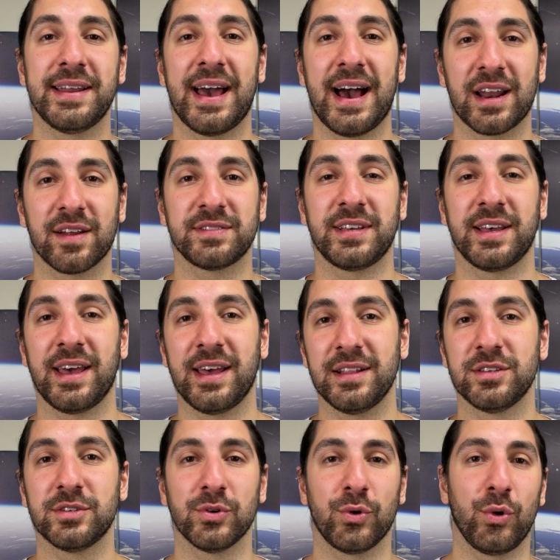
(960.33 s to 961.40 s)
out of
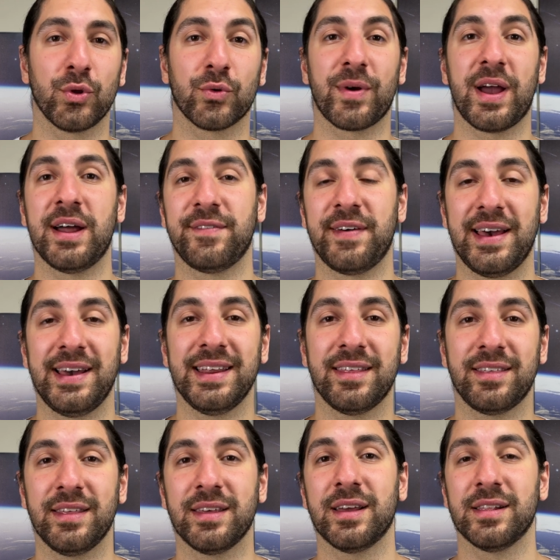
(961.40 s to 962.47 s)
10s all around for
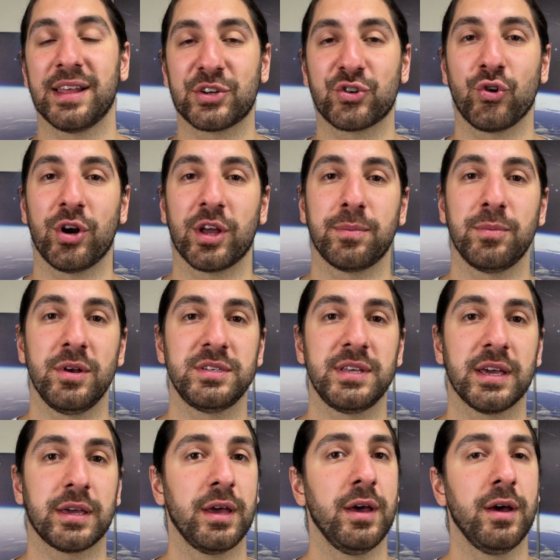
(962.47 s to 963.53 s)
anything electronic
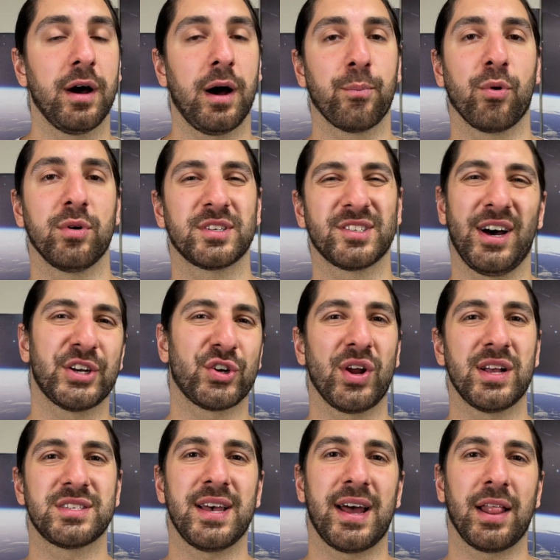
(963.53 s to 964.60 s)
music. I brought
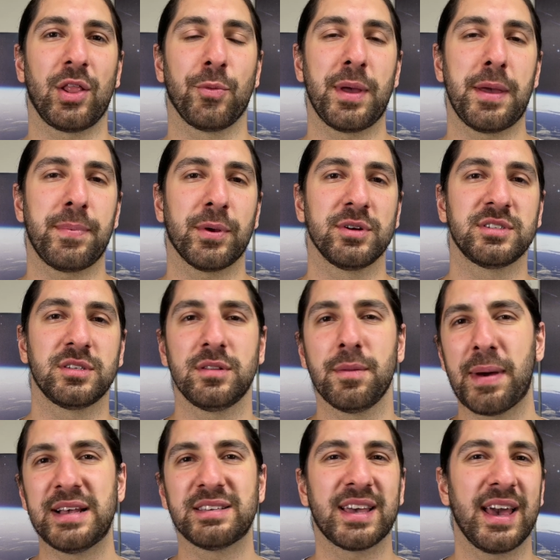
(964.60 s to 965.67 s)
Psytrance down a little bit because the
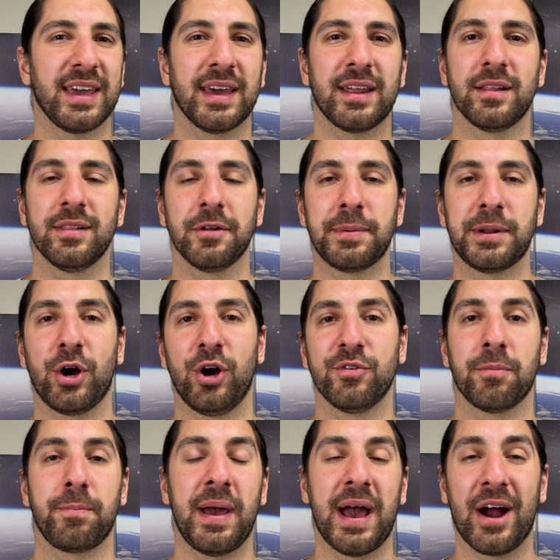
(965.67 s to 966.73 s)
bass can get a little bit
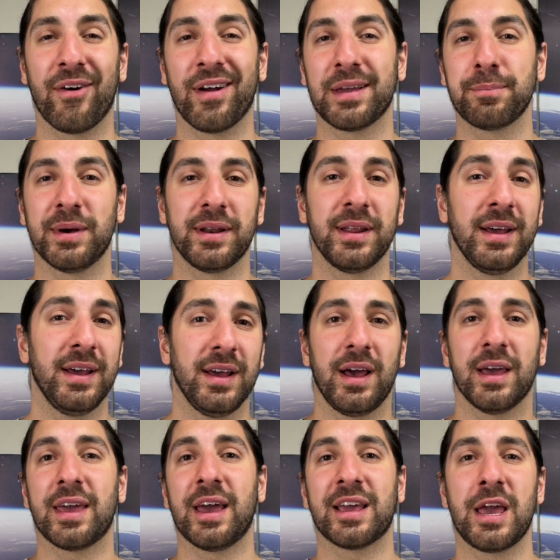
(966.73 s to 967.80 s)
overpowering, but
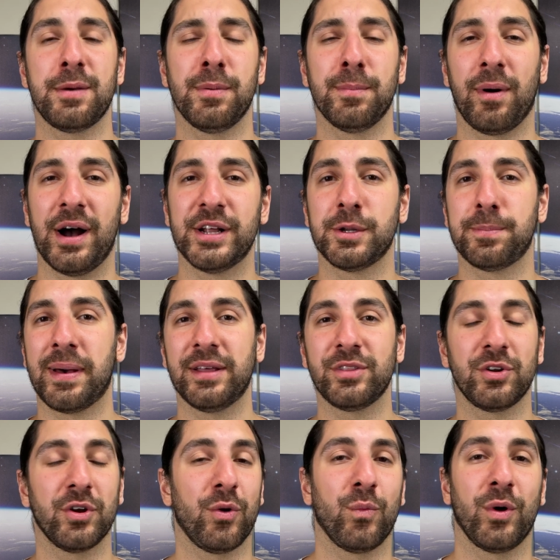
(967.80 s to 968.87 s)
again, keep in mind,
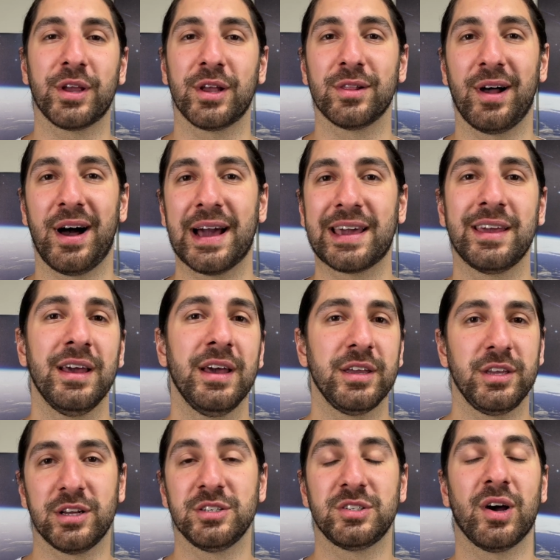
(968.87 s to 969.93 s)
depending on what you like,
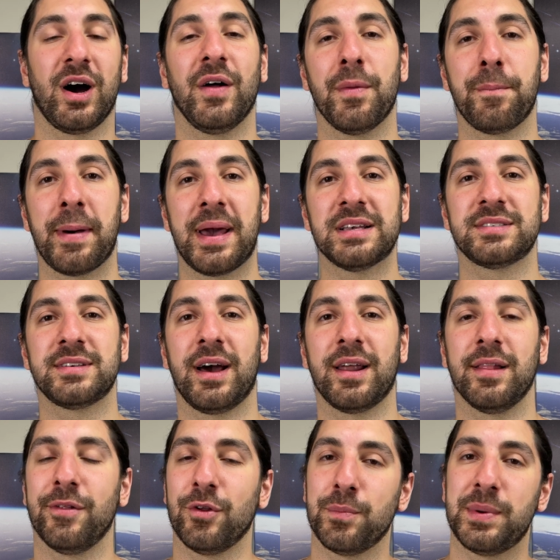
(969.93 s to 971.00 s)
you can dial the bass down a
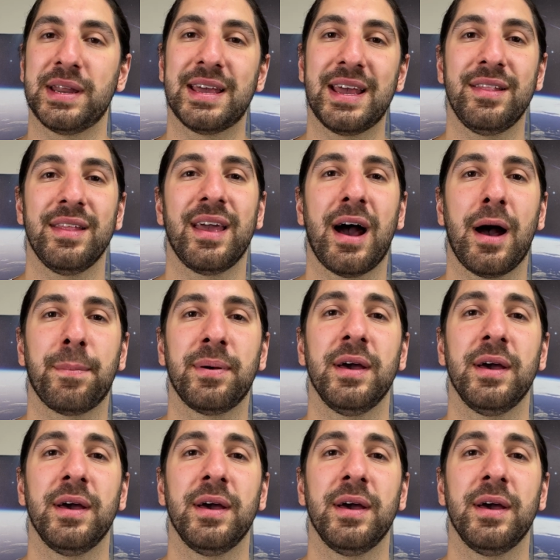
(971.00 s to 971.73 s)
little bit in the app,